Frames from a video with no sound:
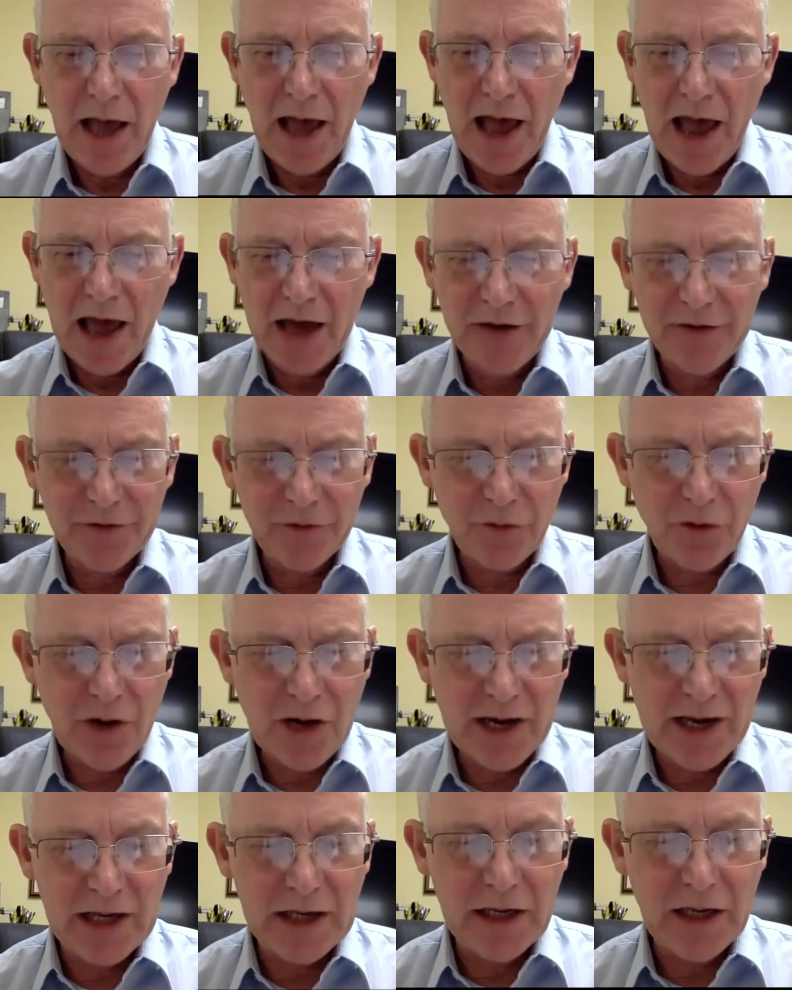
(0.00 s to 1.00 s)
at a
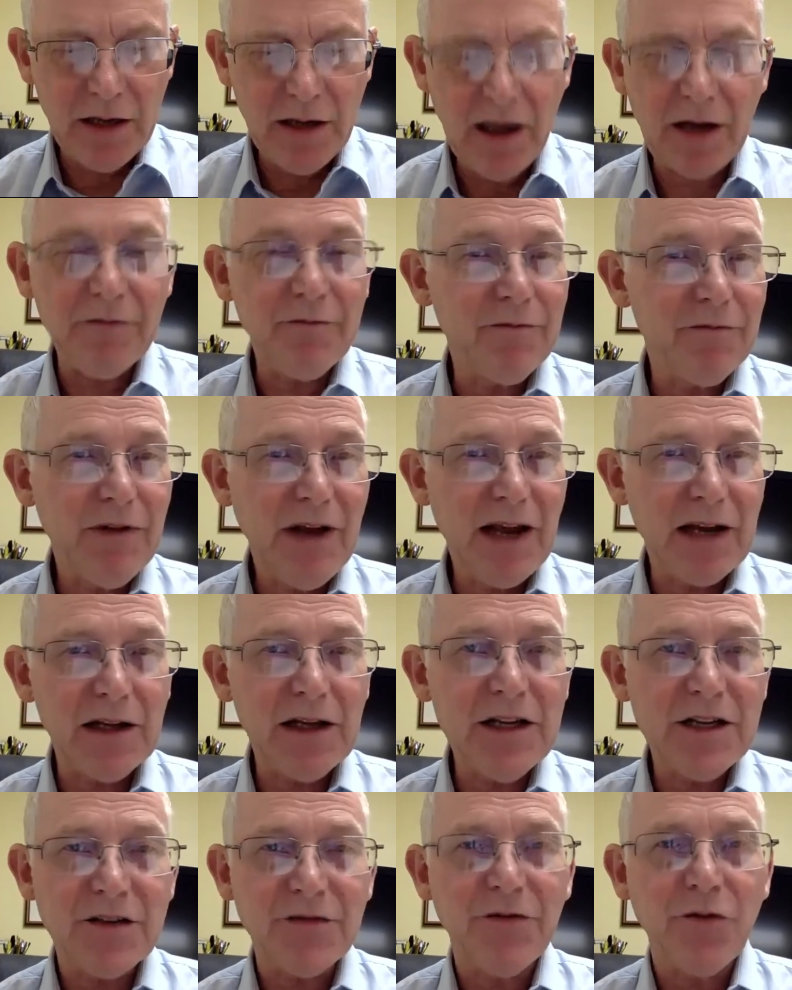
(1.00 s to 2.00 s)
variety, at
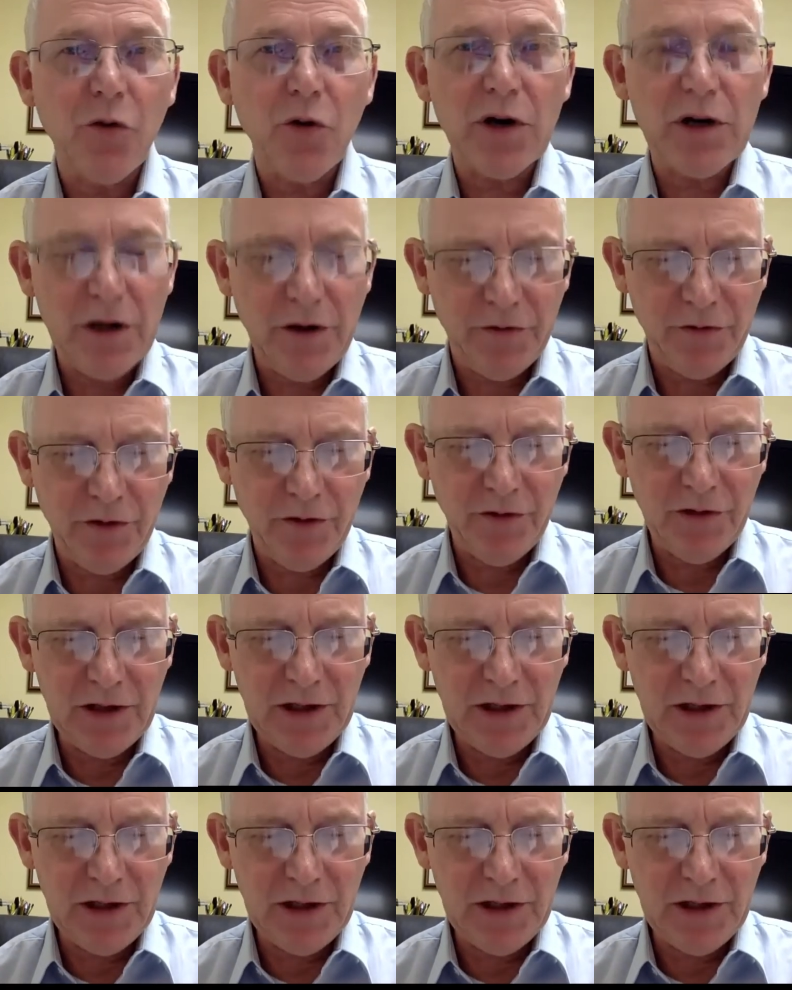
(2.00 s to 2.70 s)
least 4 different